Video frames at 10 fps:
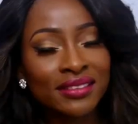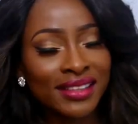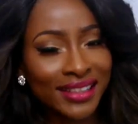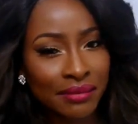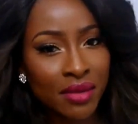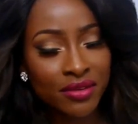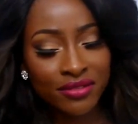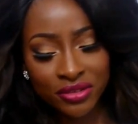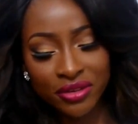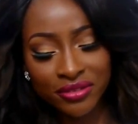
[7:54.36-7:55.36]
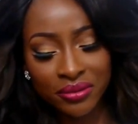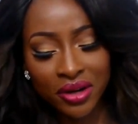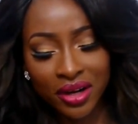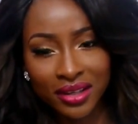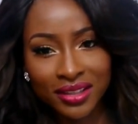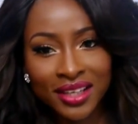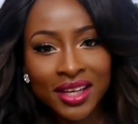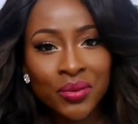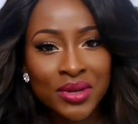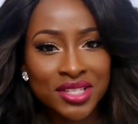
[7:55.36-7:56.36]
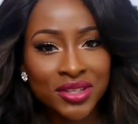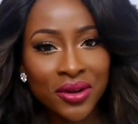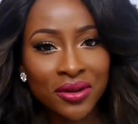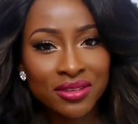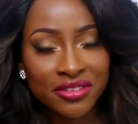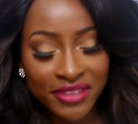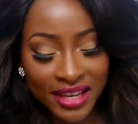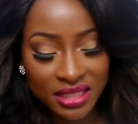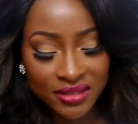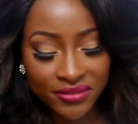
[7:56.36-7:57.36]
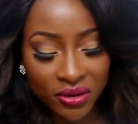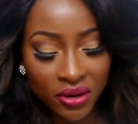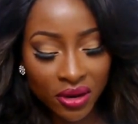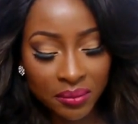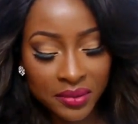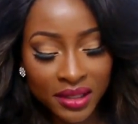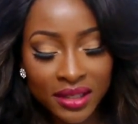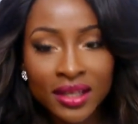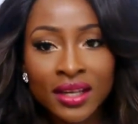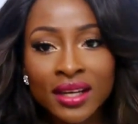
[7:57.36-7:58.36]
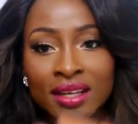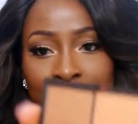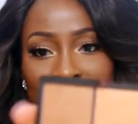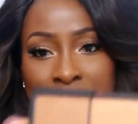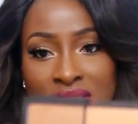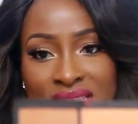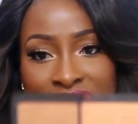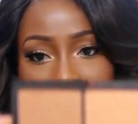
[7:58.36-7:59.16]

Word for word: and then it came out with another one which is called the face form pretty much the